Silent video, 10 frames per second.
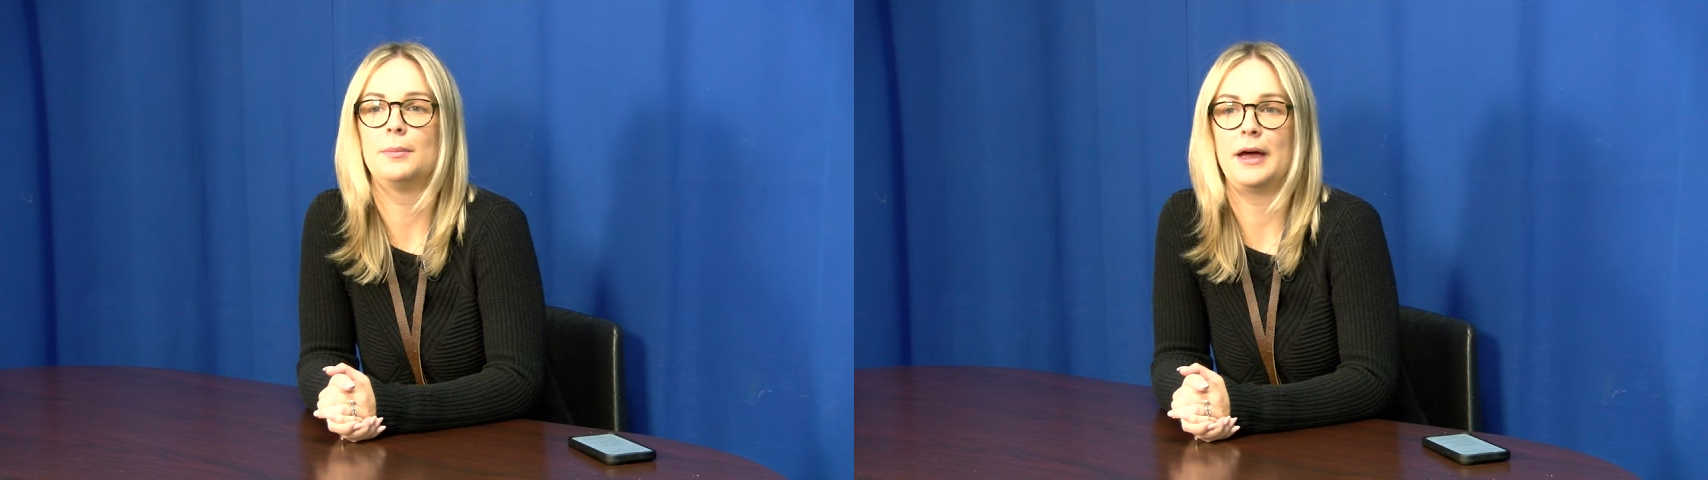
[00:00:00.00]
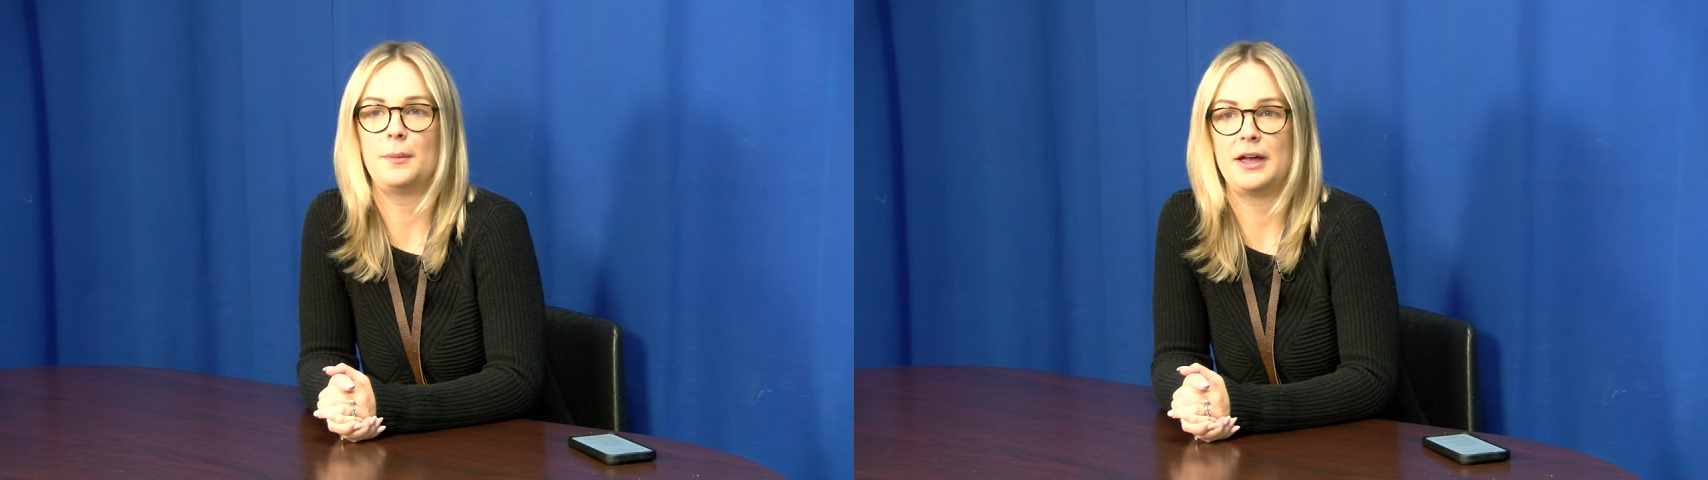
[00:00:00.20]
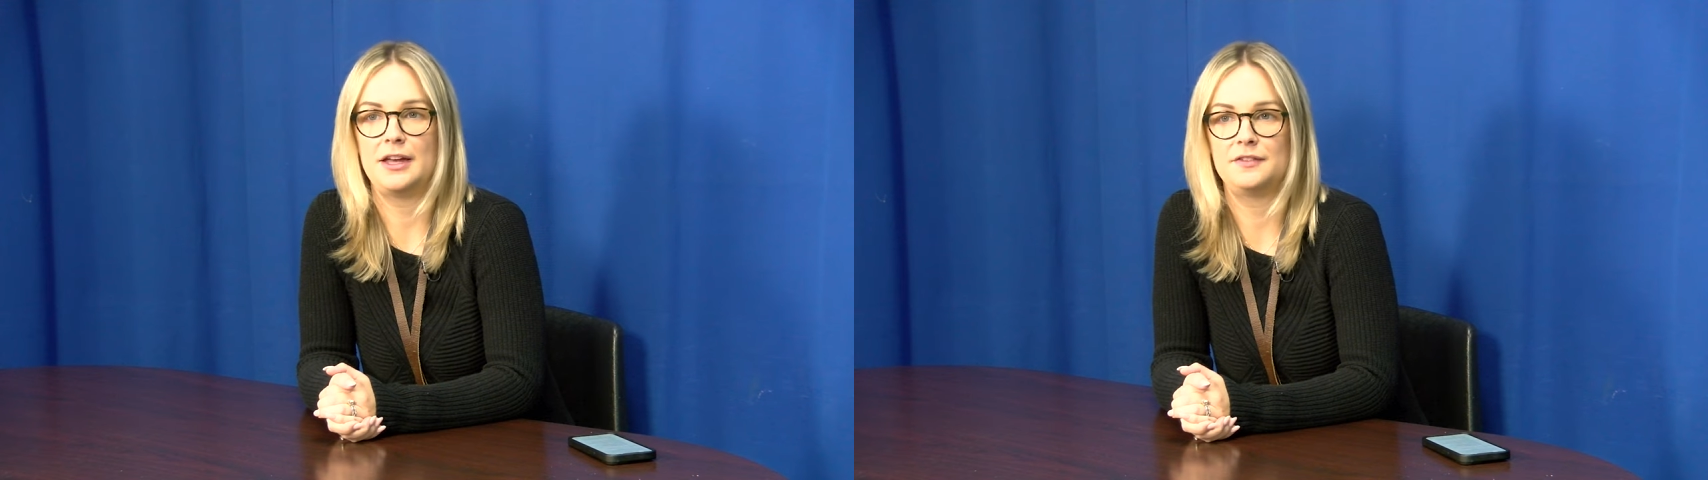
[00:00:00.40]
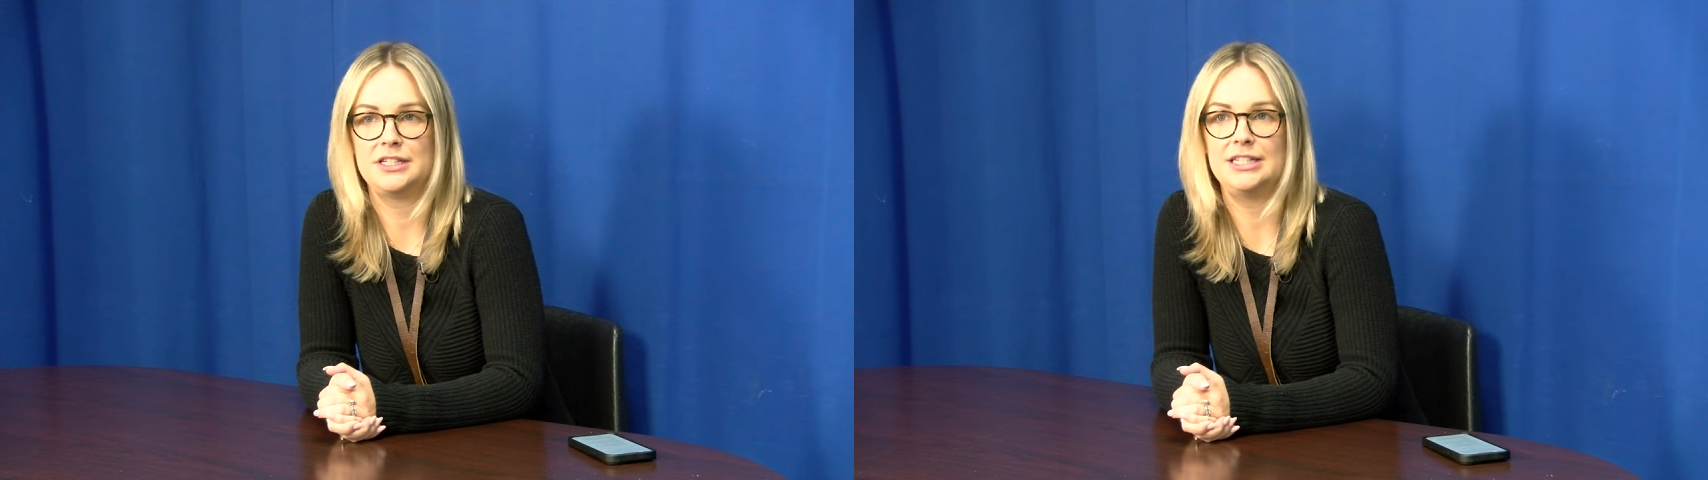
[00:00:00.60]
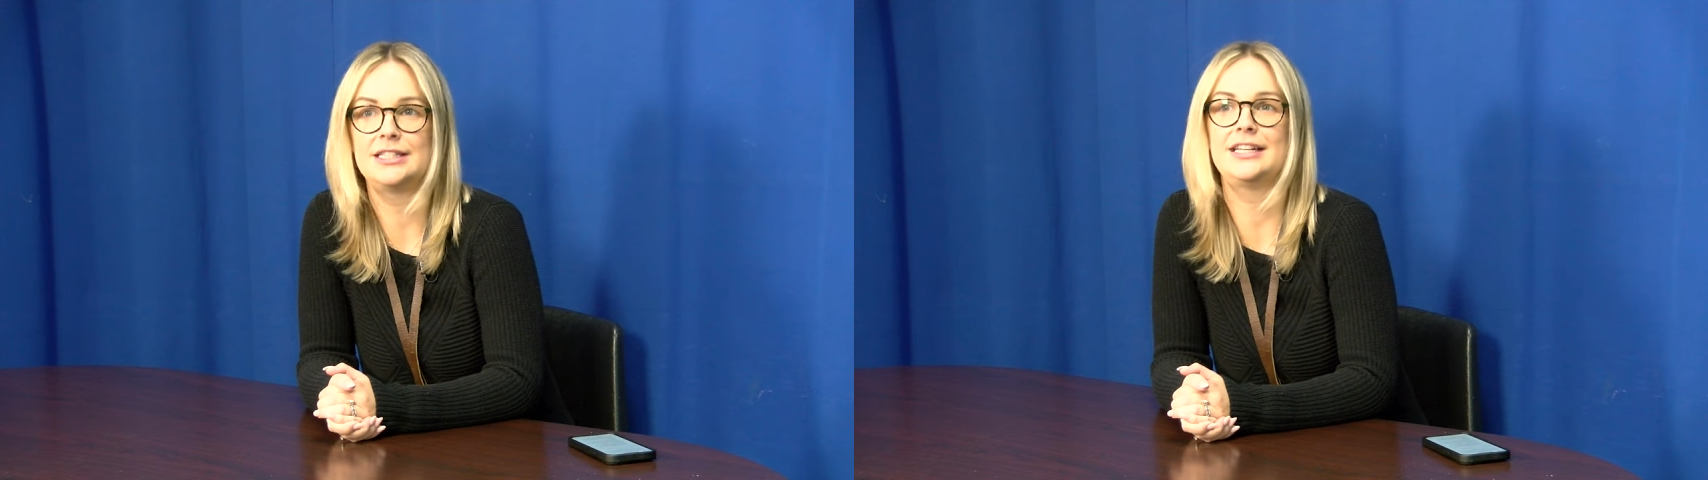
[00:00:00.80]
by way of
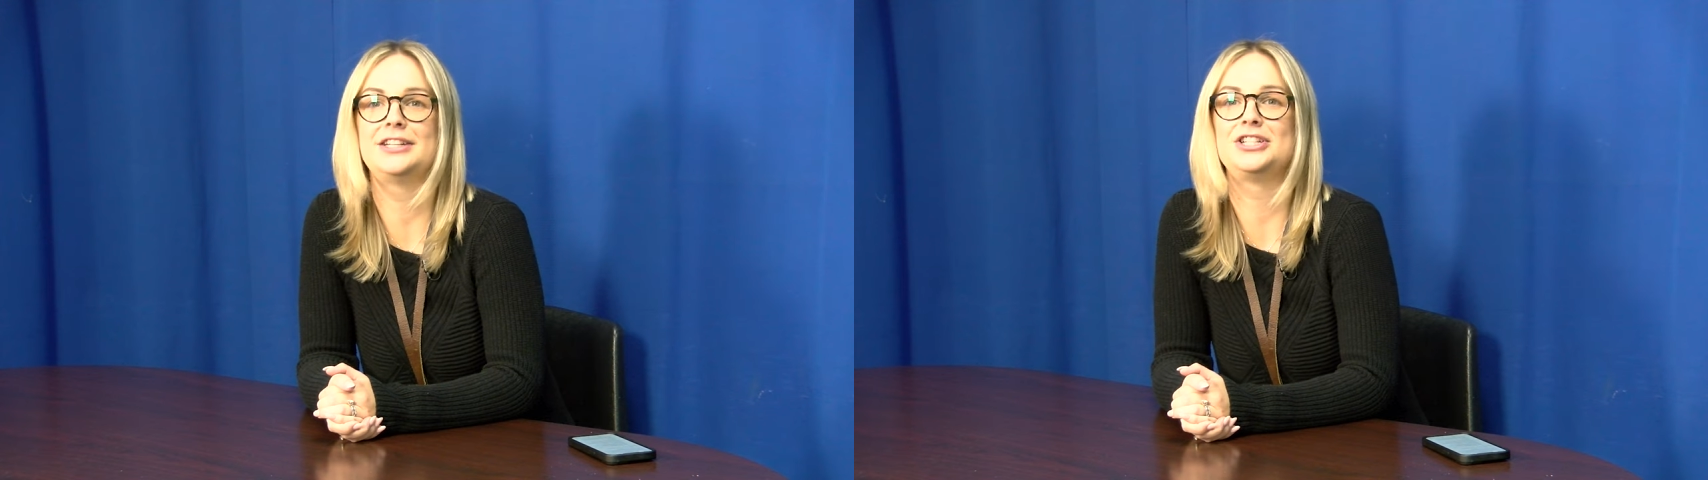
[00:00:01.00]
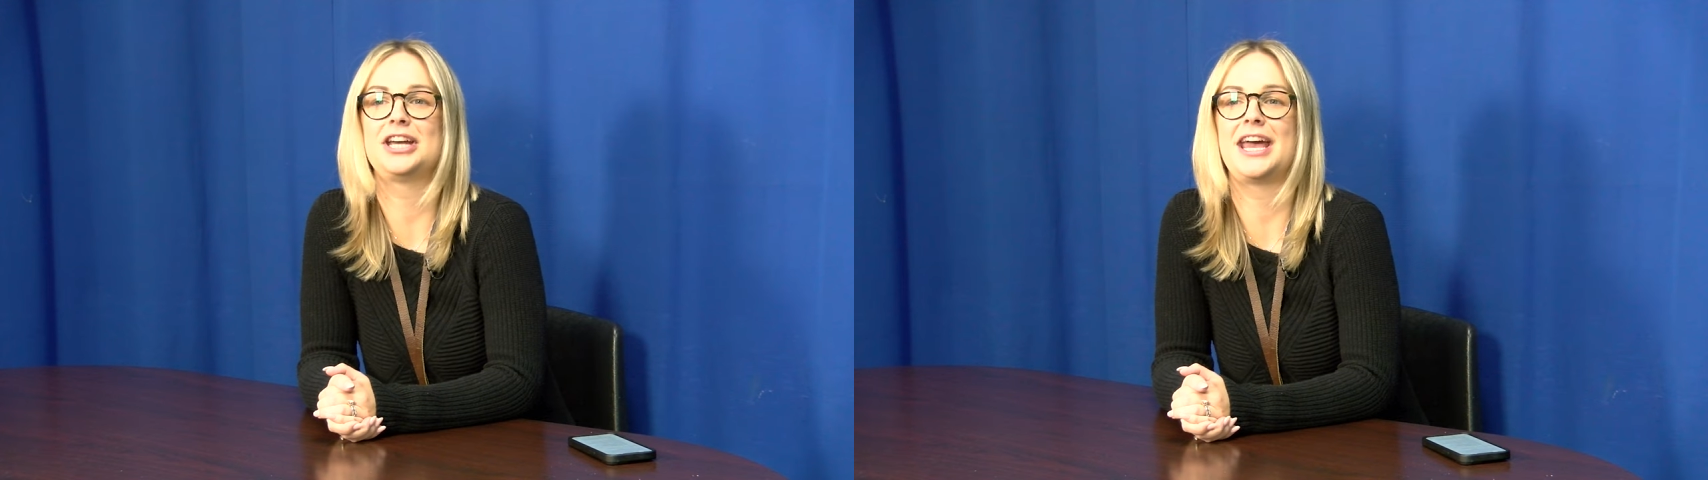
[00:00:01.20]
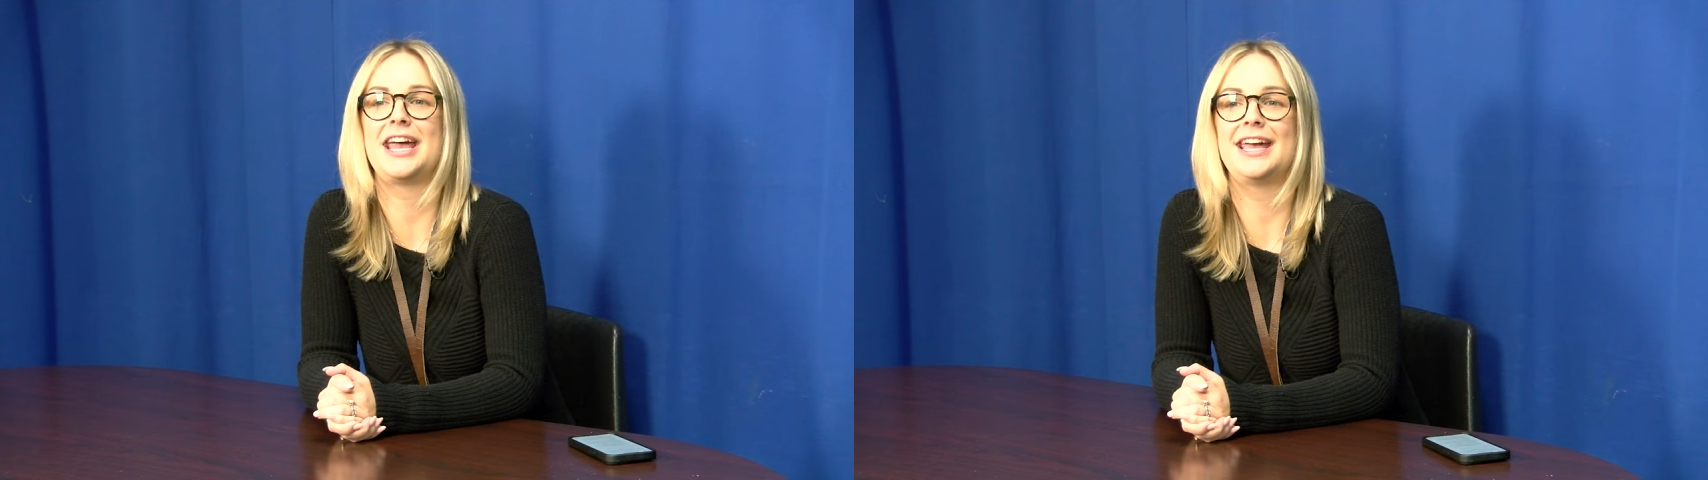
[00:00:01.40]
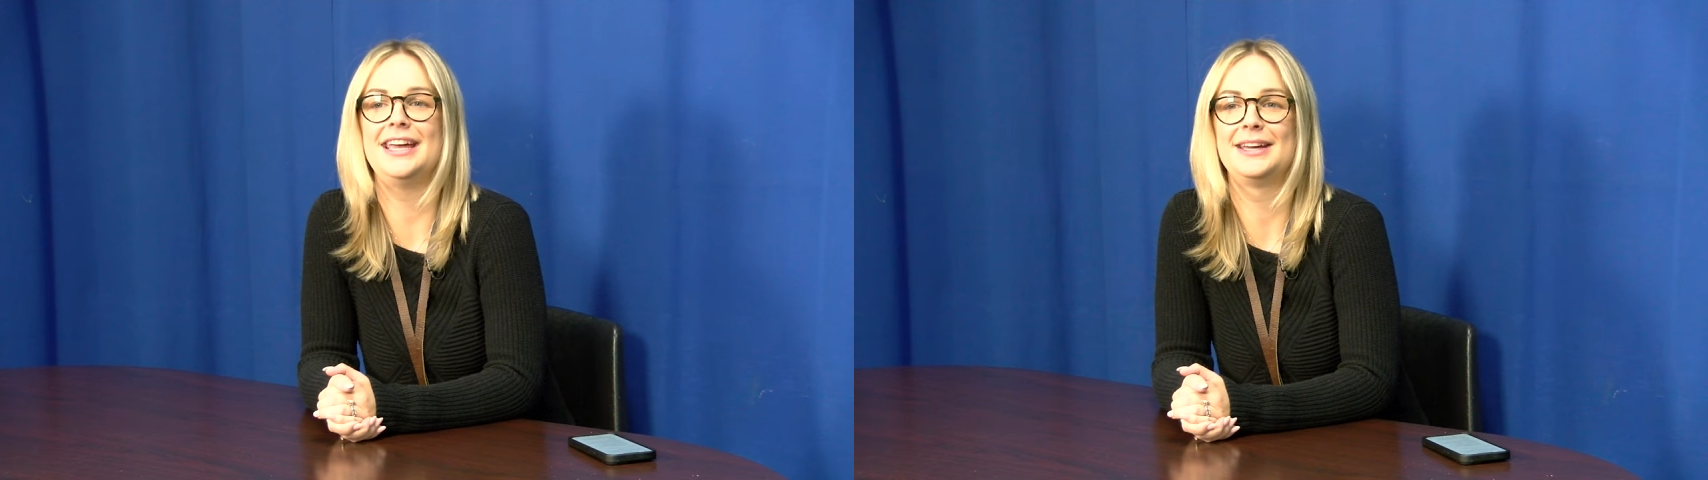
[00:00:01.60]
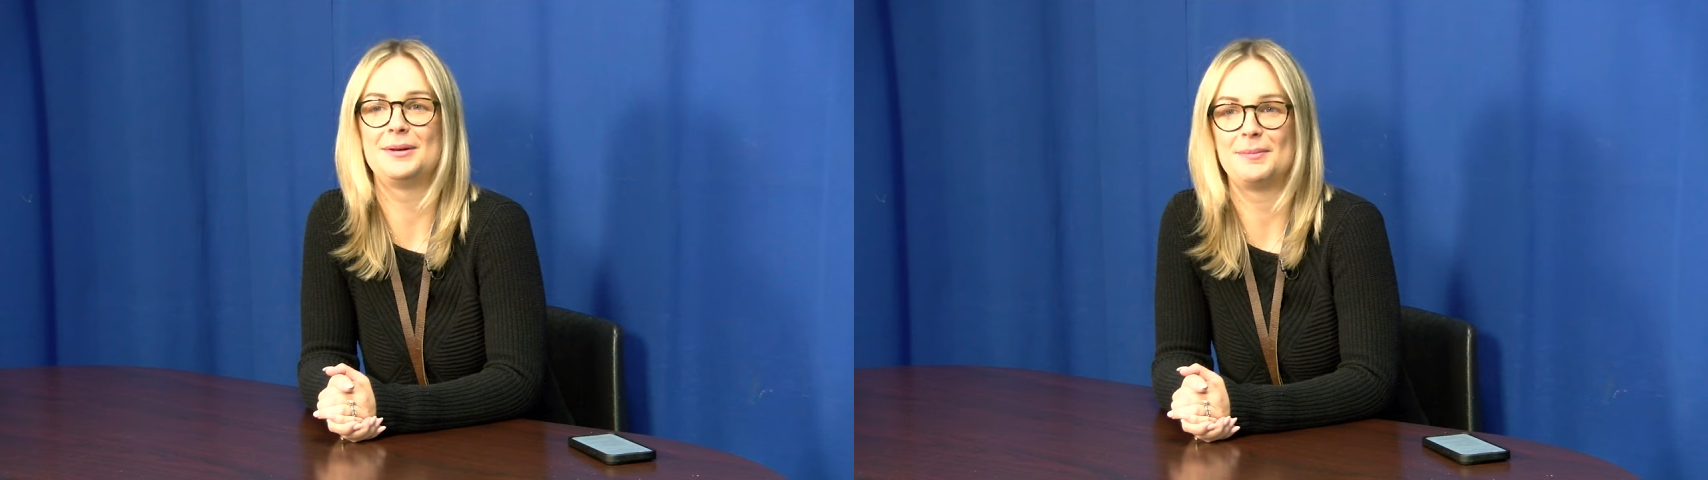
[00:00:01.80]
TCNJ,